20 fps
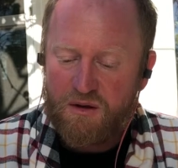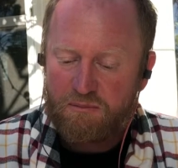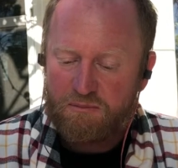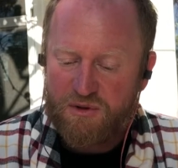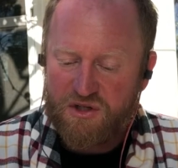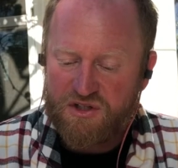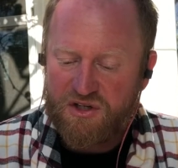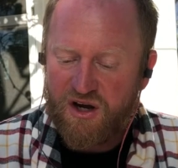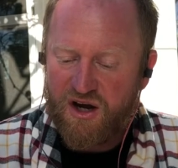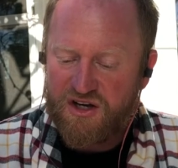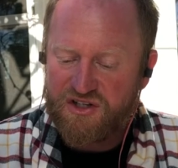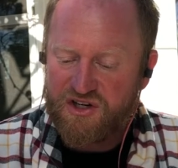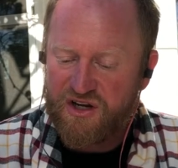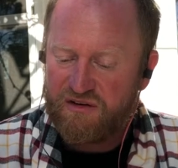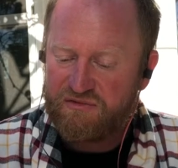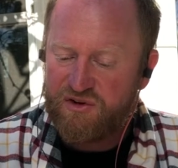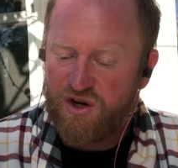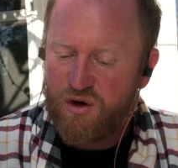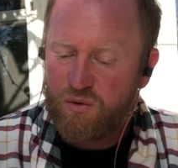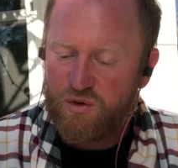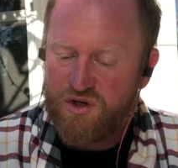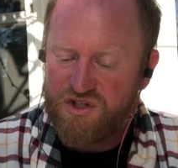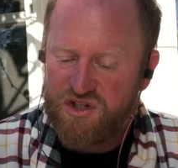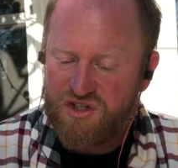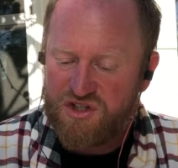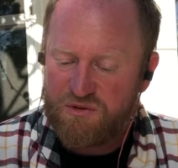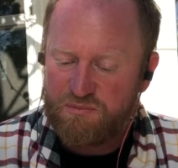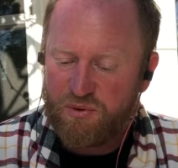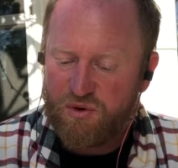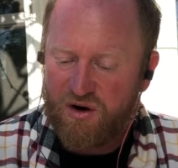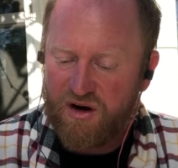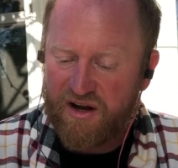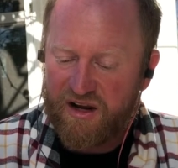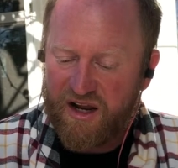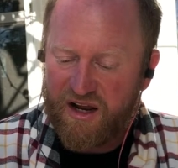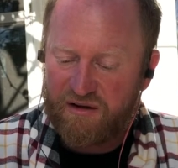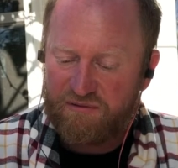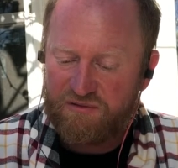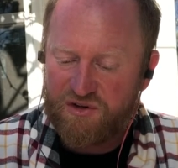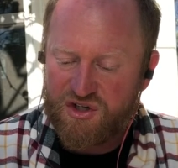Besides, I have no wish to supply
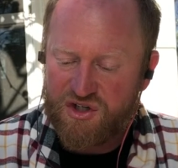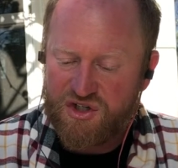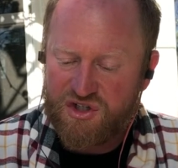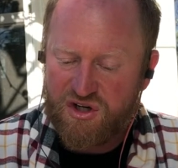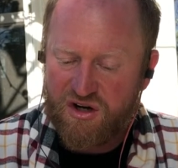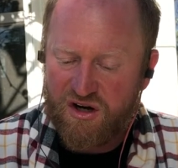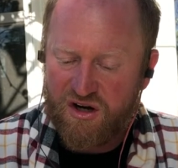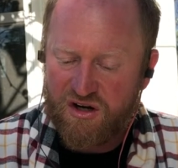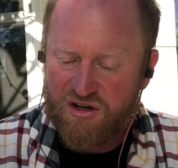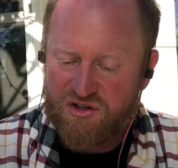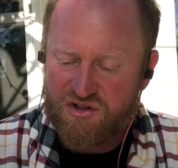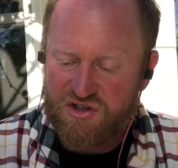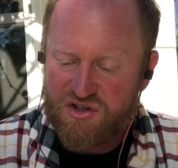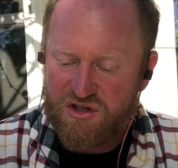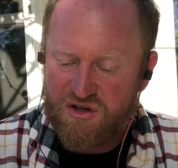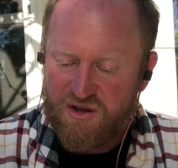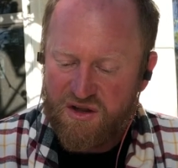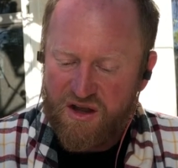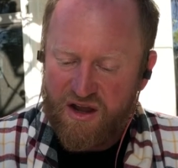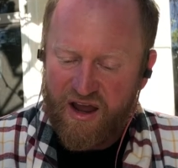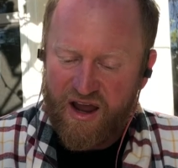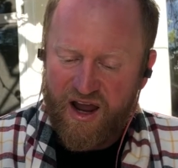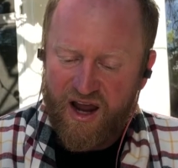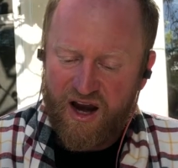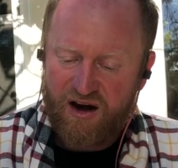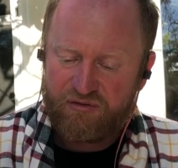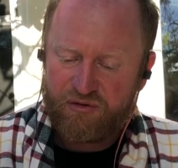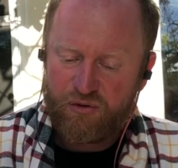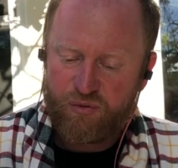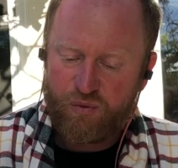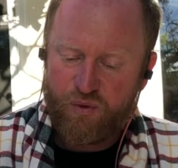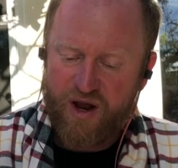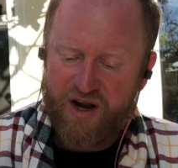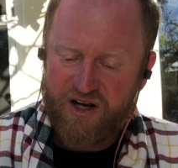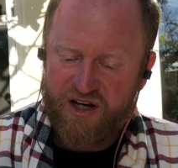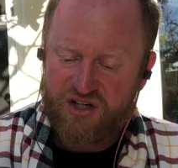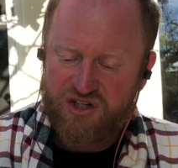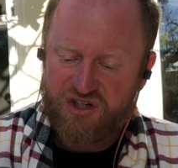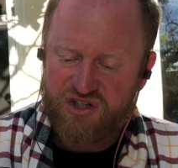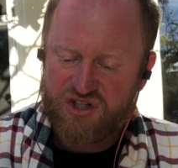envious tongues, ever
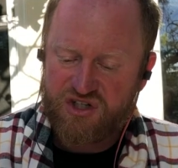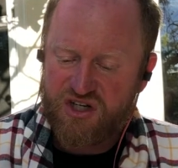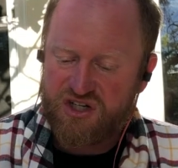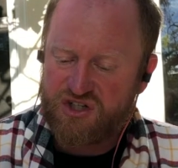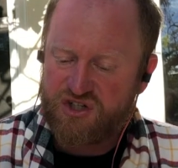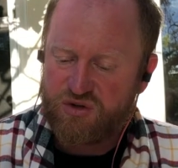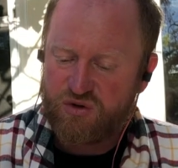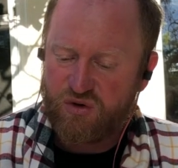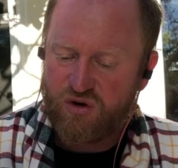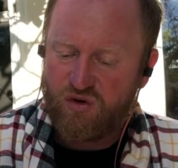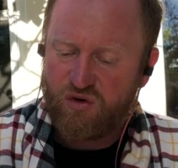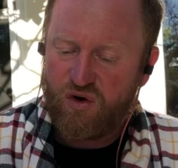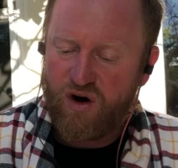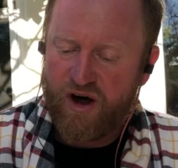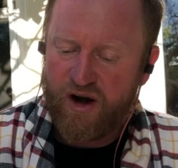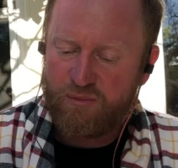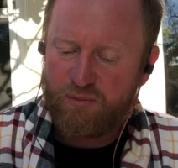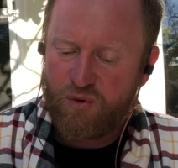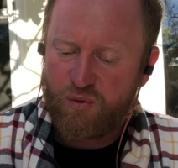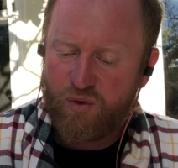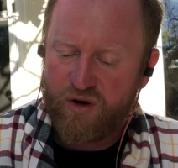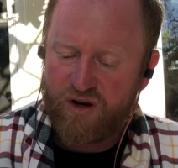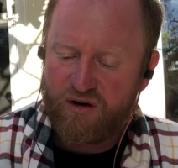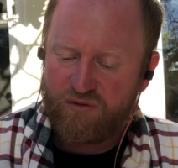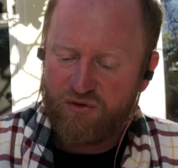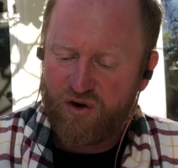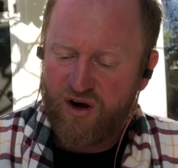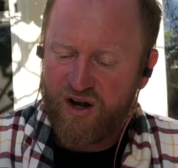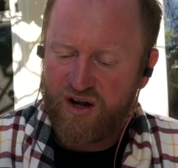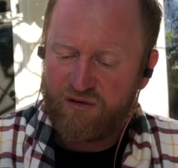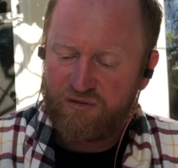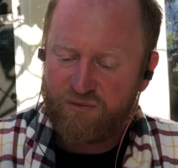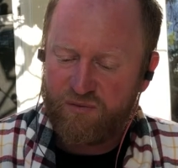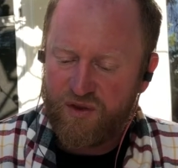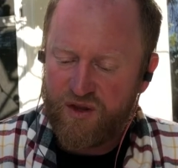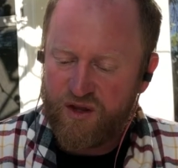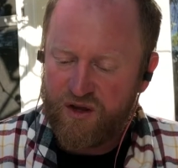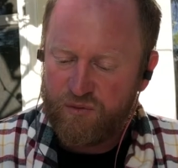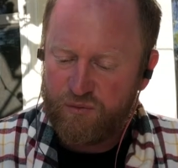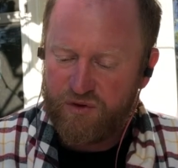ready to censor a laudable way of life,
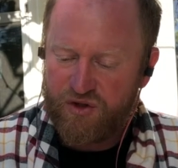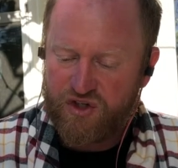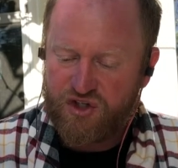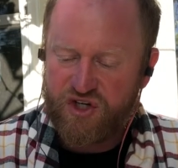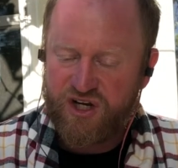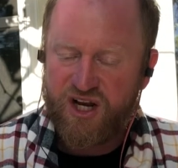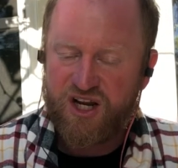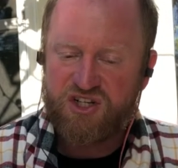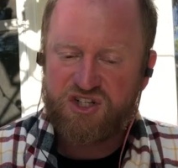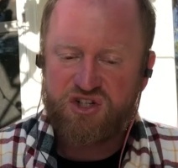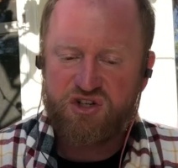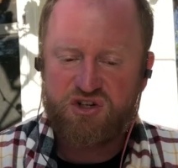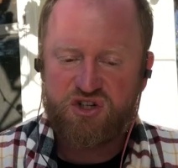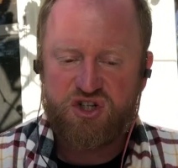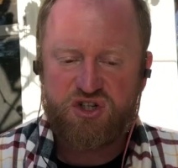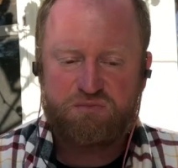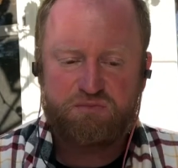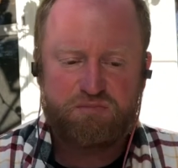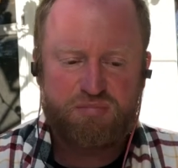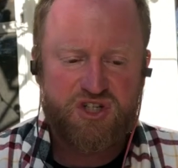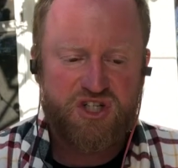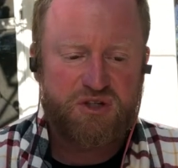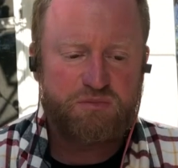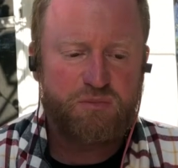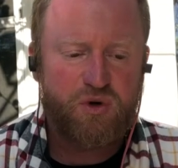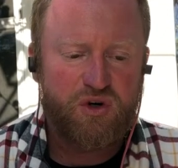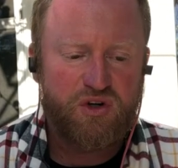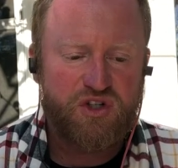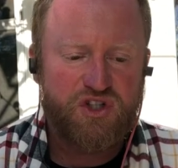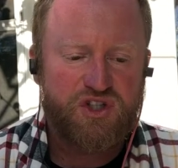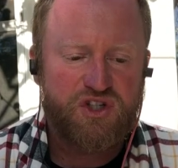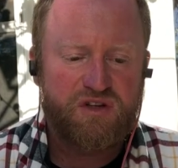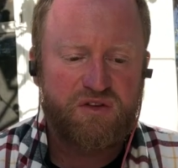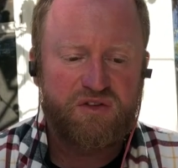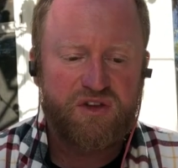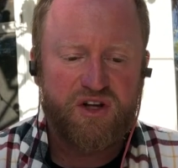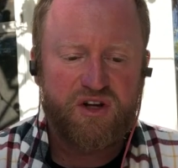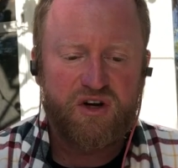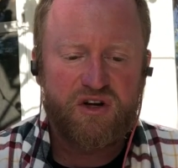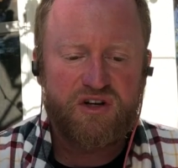with a chance to besmirch
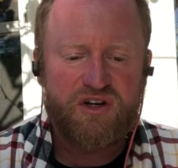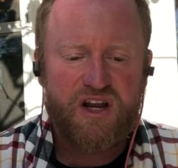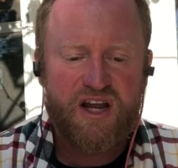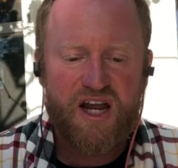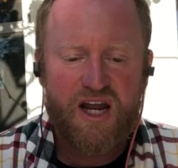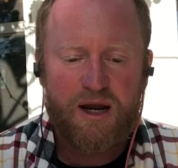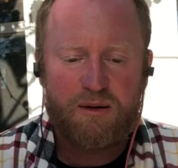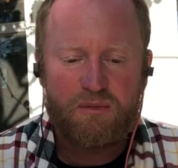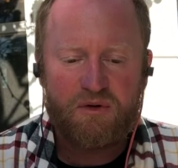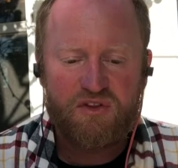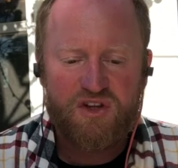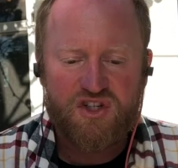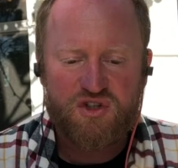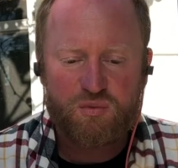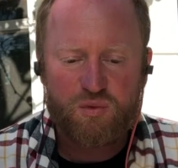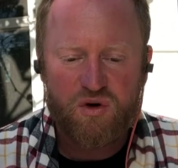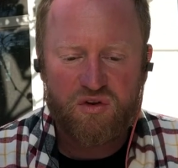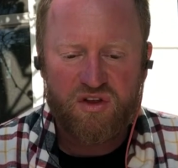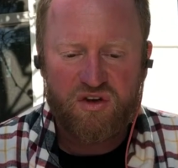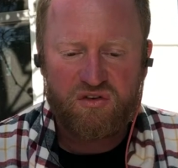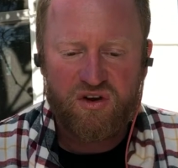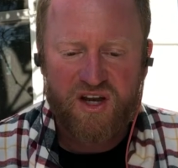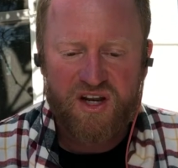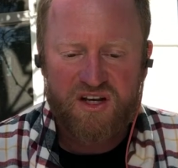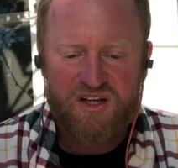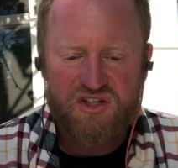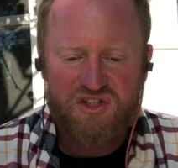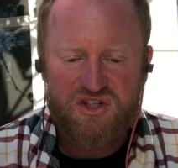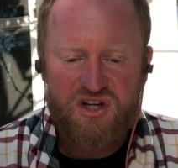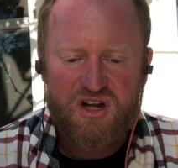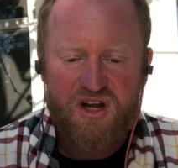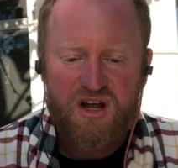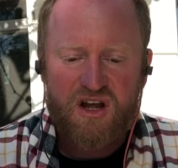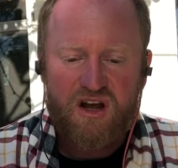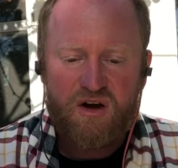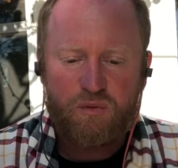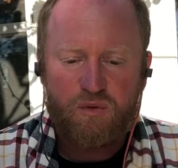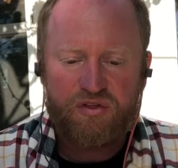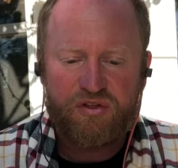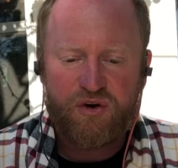the good name of these worthy ladies
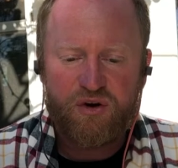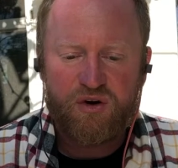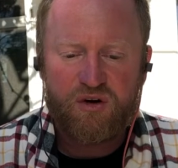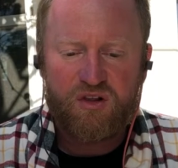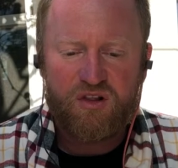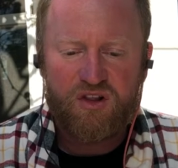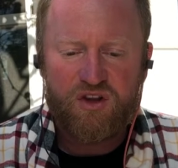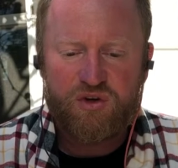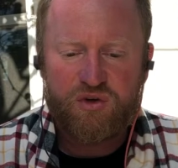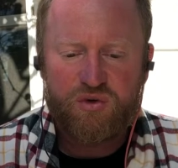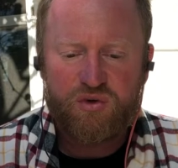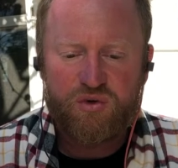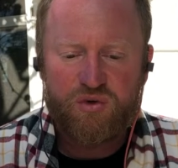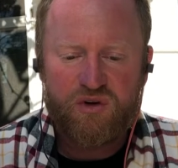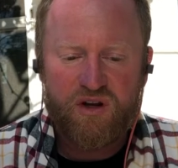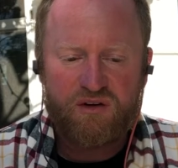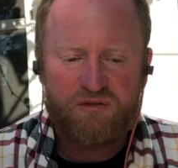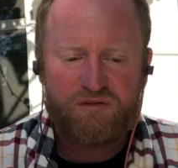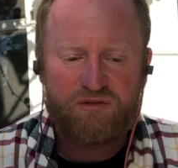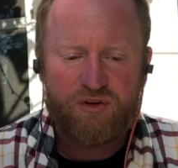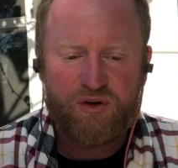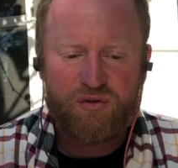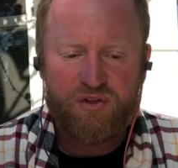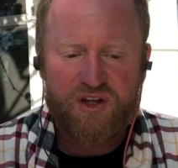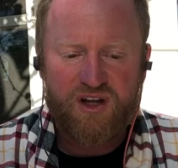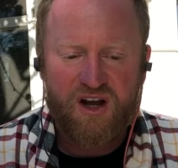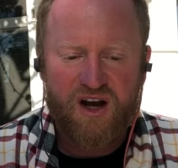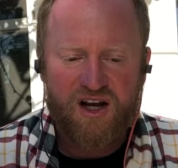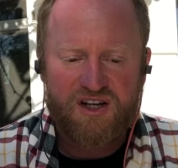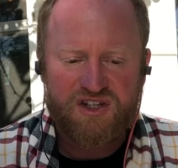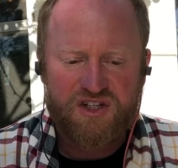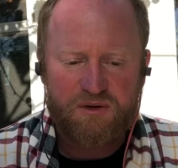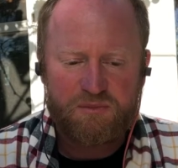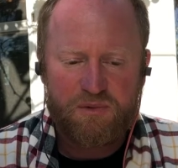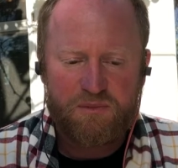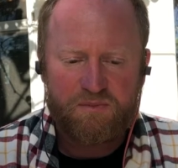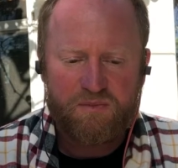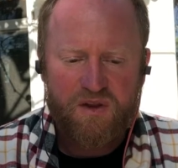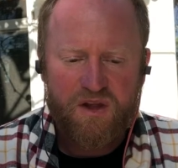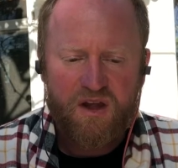with their lewd and filthy gossip.